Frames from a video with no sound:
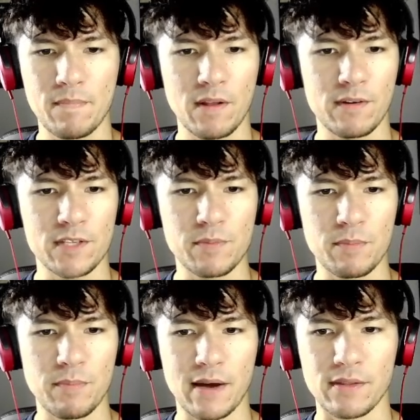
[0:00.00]
put
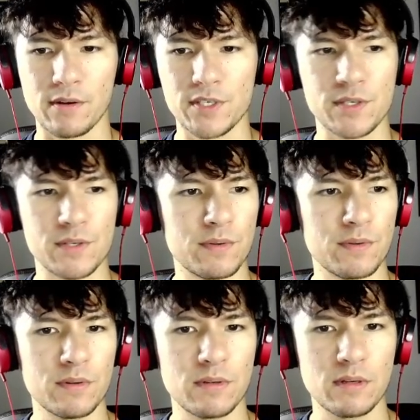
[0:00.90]
back those two.
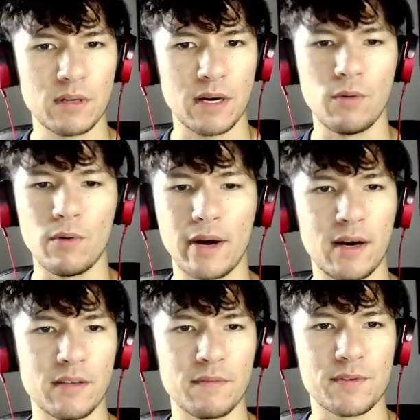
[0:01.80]
Like, oh, I can't even street